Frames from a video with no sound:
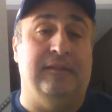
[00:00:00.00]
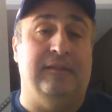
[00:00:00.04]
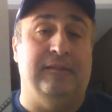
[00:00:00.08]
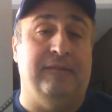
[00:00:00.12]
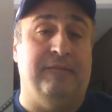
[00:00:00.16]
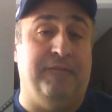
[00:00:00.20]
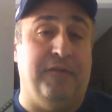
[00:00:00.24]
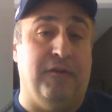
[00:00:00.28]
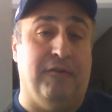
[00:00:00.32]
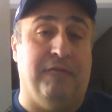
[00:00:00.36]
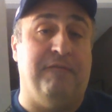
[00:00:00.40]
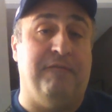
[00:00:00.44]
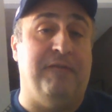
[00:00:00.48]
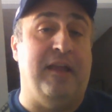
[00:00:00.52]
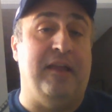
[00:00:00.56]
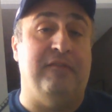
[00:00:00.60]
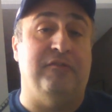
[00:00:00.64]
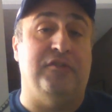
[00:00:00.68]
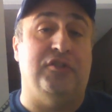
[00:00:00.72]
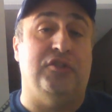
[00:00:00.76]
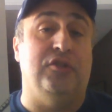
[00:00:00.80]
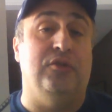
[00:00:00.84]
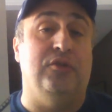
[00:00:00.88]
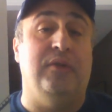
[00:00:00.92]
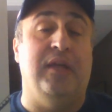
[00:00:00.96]
if you're a fan
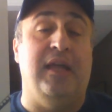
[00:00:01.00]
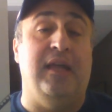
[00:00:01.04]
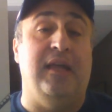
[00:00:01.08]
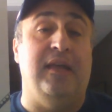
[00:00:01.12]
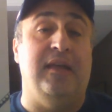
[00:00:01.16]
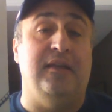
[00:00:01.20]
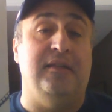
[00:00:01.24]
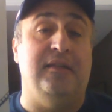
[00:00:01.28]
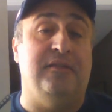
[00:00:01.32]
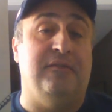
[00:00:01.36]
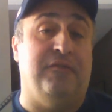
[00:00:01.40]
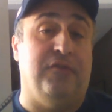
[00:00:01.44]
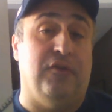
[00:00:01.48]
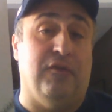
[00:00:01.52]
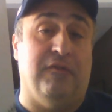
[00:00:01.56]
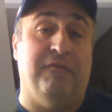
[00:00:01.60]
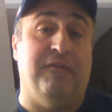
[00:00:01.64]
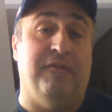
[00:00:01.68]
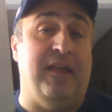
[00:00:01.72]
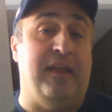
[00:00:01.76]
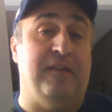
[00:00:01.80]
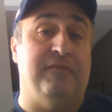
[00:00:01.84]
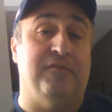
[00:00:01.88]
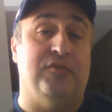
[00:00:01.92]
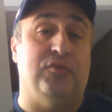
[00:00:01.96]
of shoegaze, if you're a
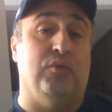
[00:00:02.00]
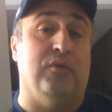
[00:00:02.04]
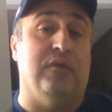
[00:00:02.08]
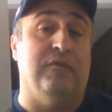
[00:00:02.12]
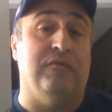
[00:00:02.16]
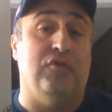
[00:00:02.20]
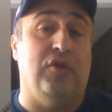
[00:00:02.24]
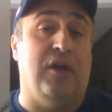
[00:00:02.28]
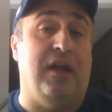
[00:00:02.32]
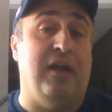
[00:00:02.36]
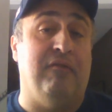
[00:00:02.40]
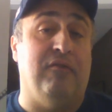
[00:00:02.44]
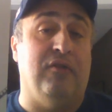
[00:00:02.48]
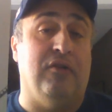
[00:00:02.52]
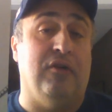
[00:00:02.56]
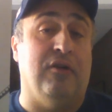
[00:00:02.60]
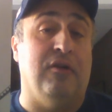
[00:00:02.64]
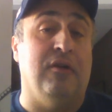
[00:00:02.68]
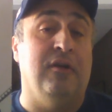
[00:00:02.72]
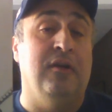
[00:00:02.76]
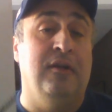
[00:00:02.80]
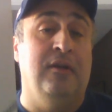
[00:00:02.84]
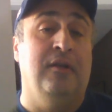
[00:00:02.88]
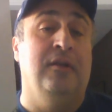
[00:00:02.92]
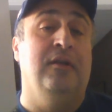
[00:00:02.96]
fan of
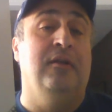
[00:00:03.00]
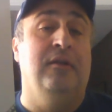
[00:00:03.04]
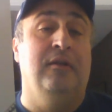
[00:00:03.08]
Swervedriver,